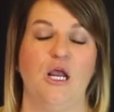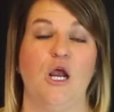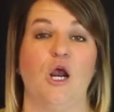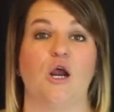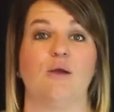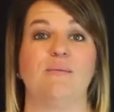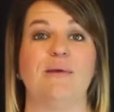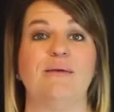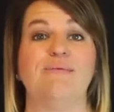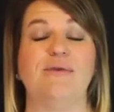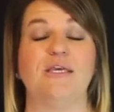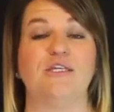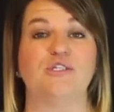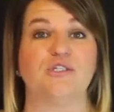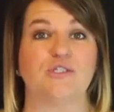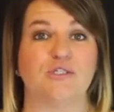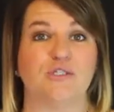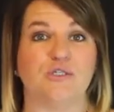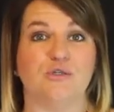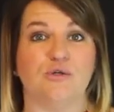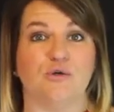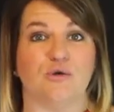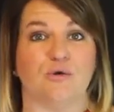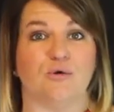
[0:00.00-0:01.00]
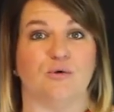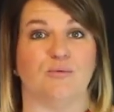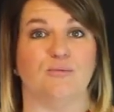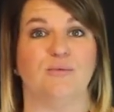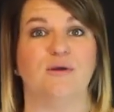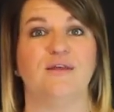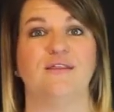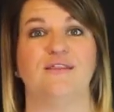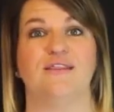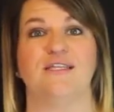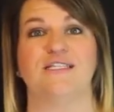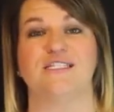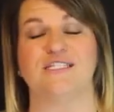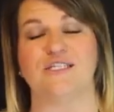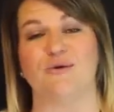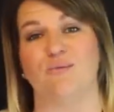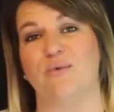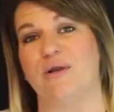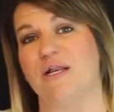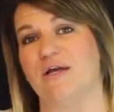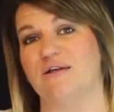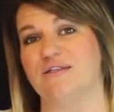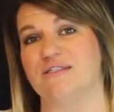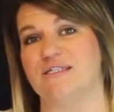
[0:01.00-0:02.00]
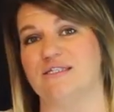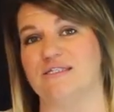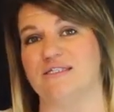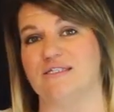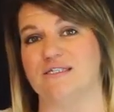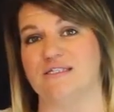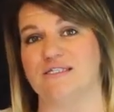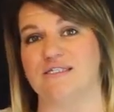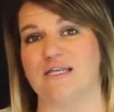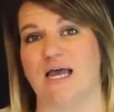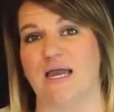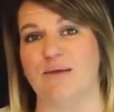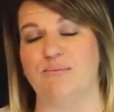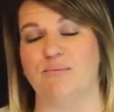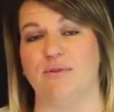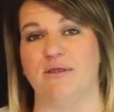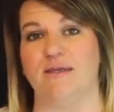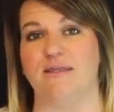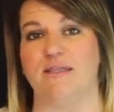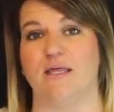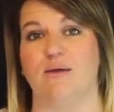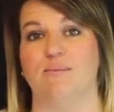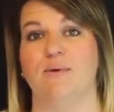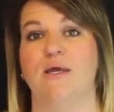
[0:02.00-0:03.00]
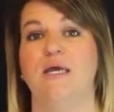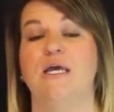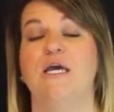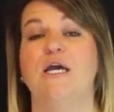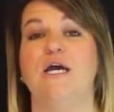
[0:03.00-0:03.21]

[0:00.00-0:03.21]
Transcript: or maybe assume that someone else is discipling them.